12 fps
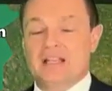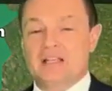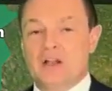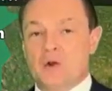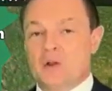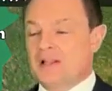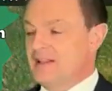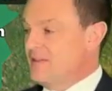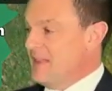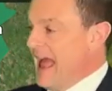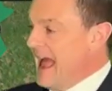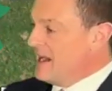Not only
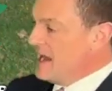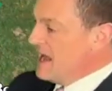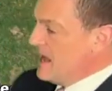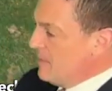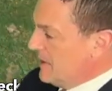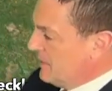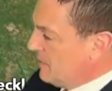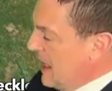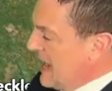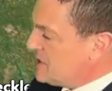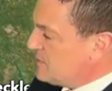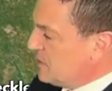that, but a
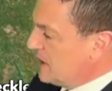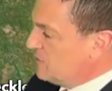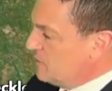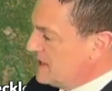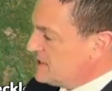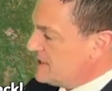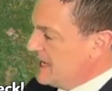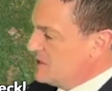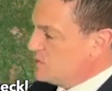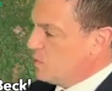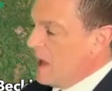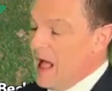flash flood risk
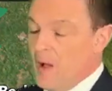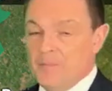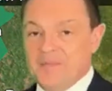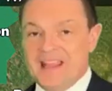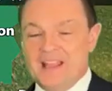as well.